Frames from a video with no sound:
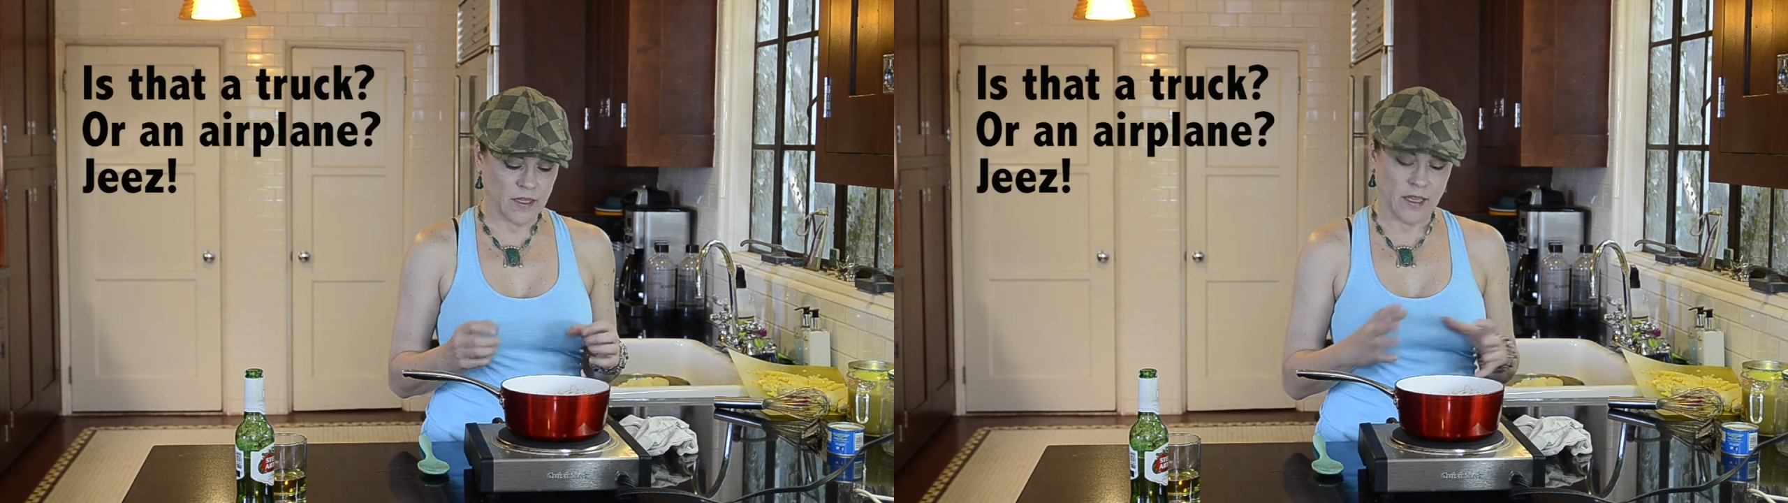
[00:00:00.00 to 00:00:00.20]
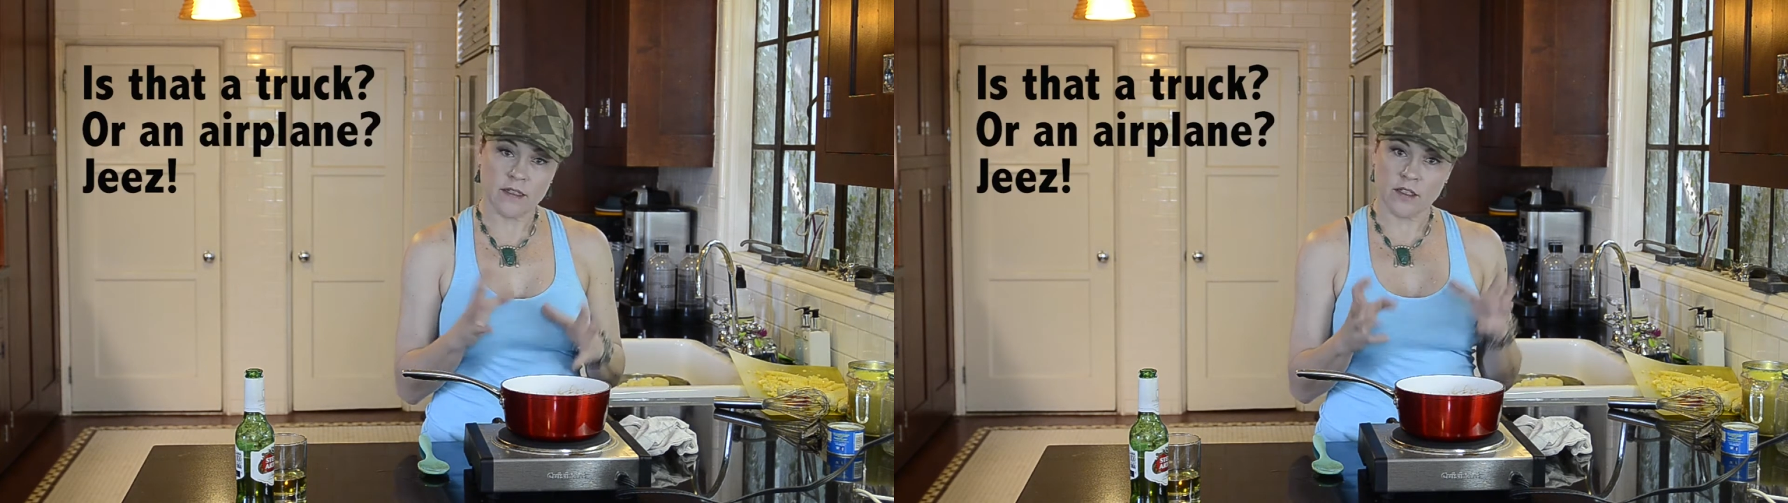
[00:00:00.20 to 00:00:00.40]

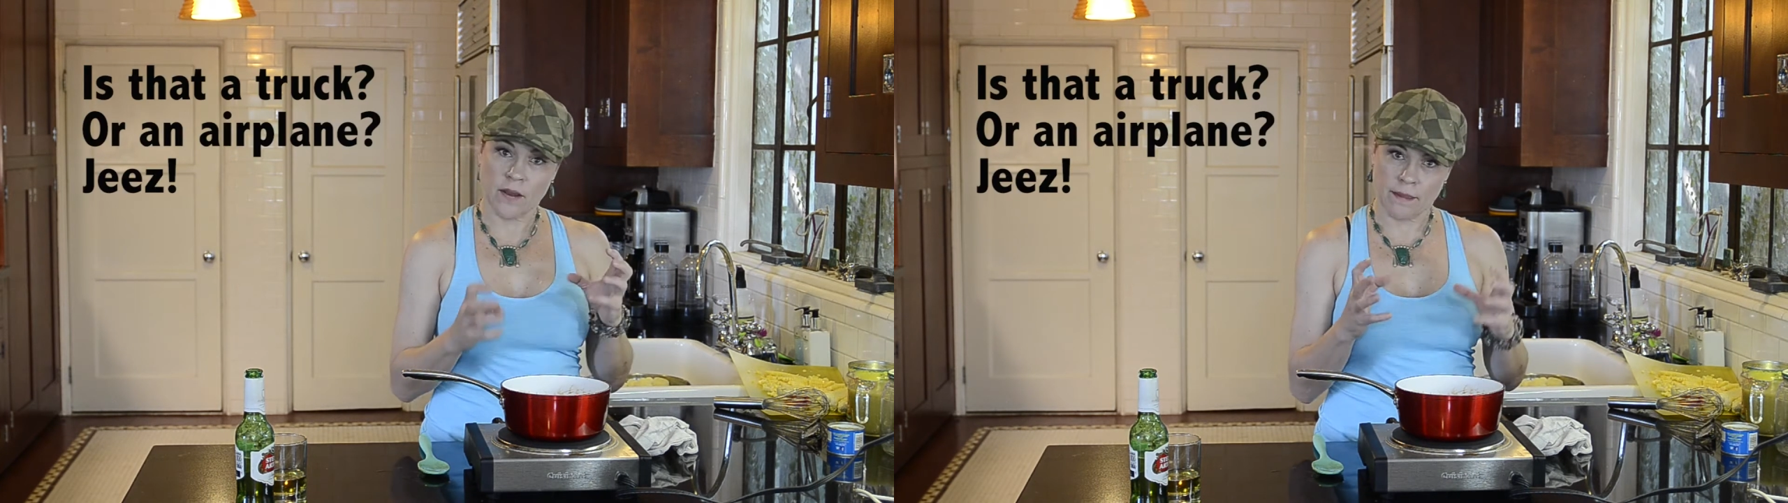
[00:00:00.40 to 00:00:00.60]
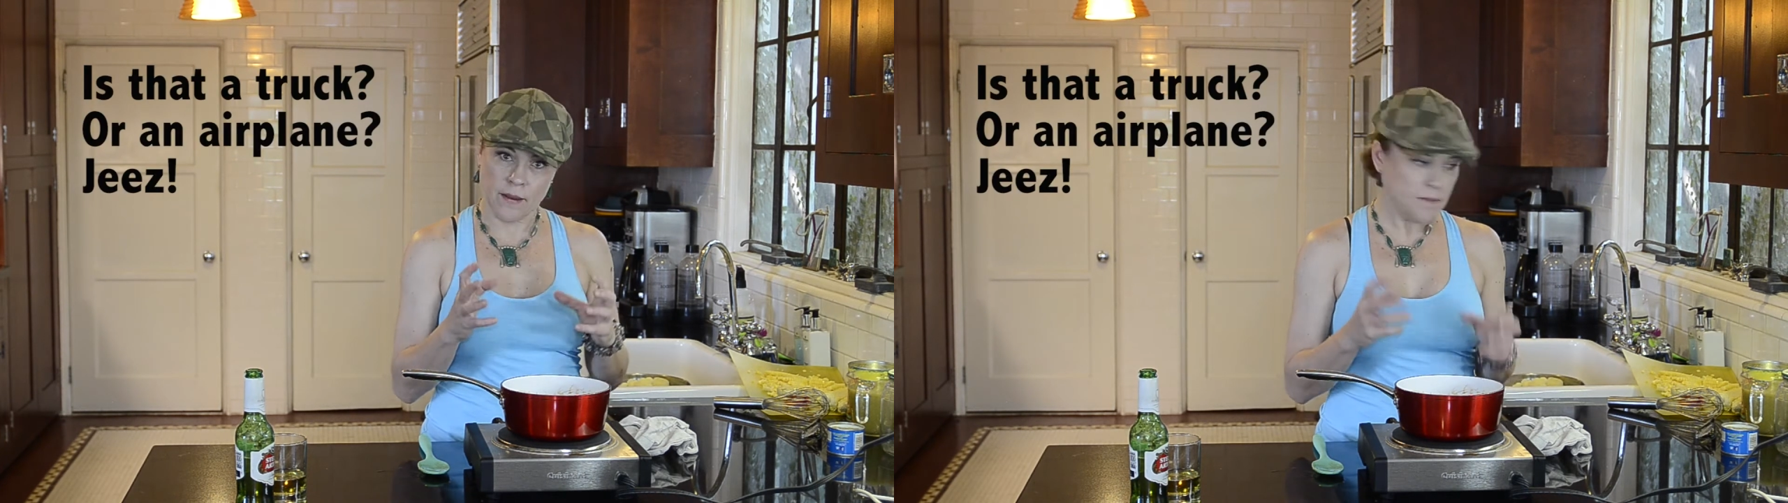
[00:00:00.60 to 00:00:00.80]

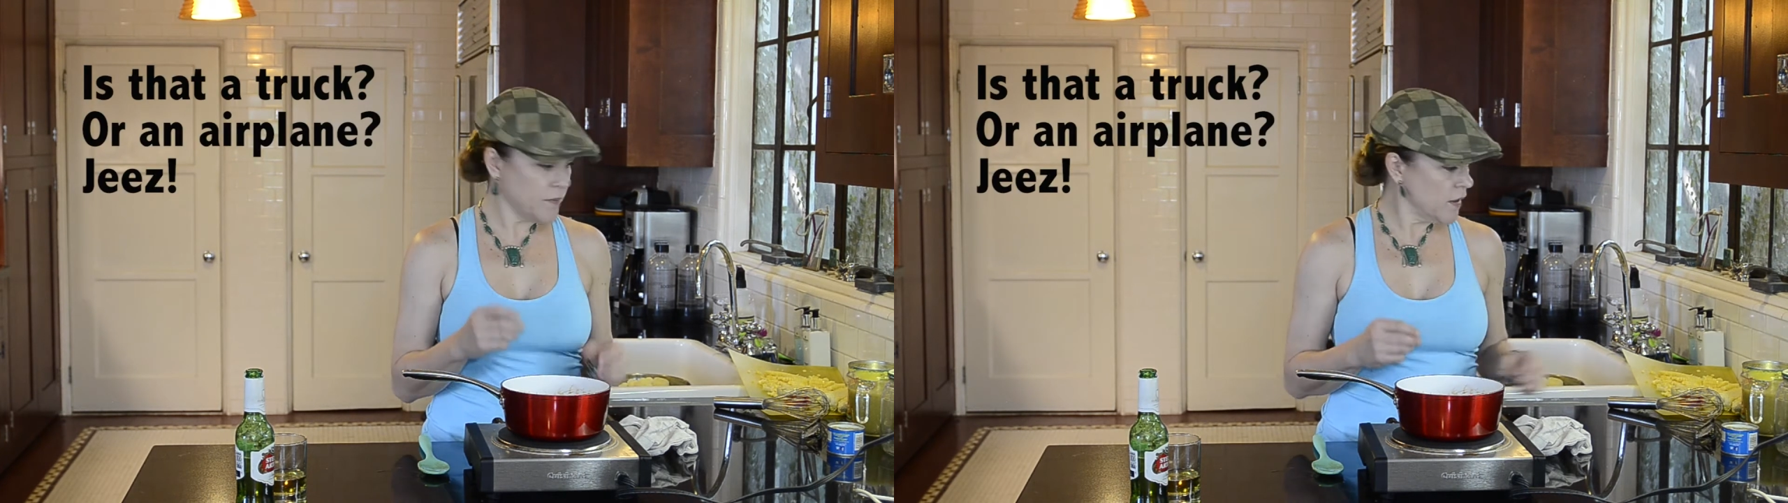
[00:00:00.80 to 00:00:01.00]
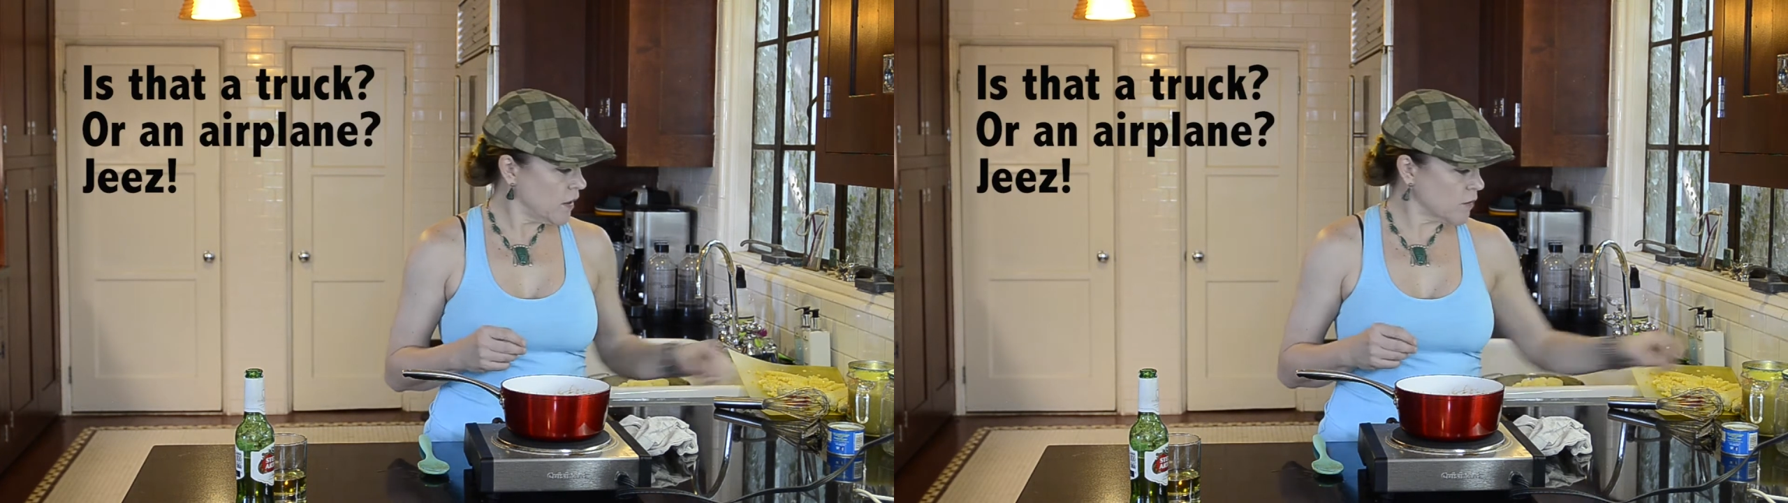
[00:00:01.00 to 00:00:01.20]
candy on
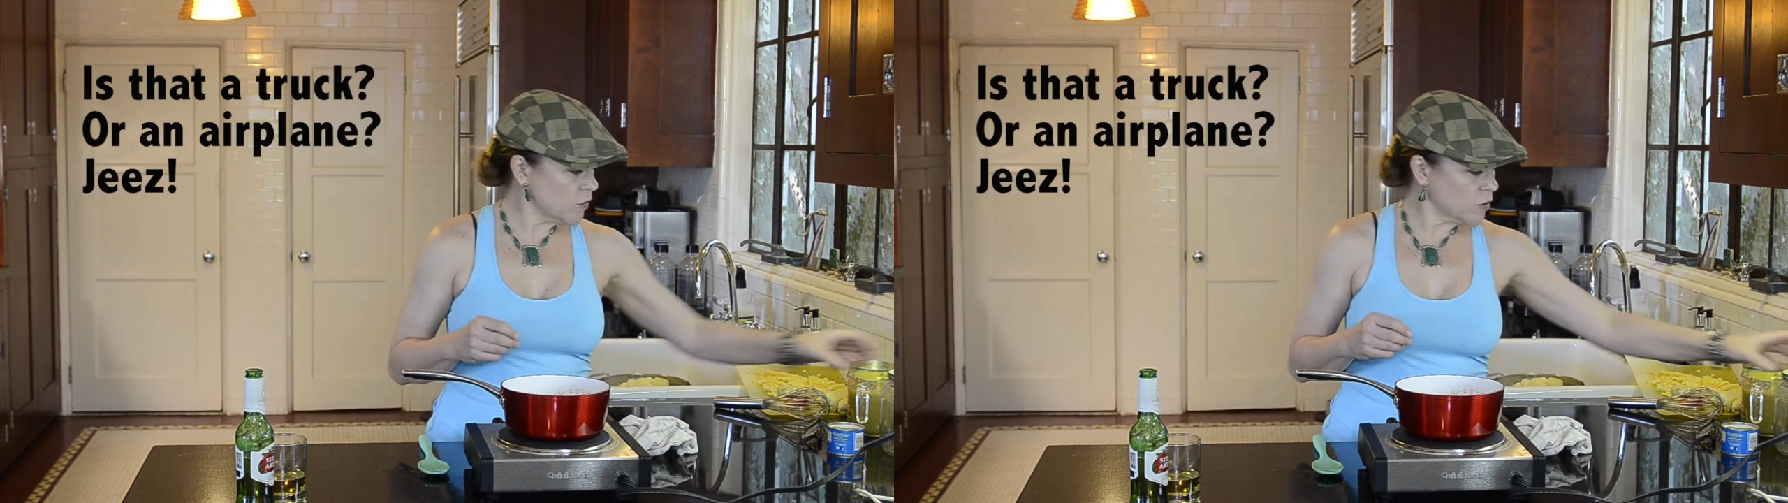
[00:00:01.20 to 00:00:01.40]
them, I'm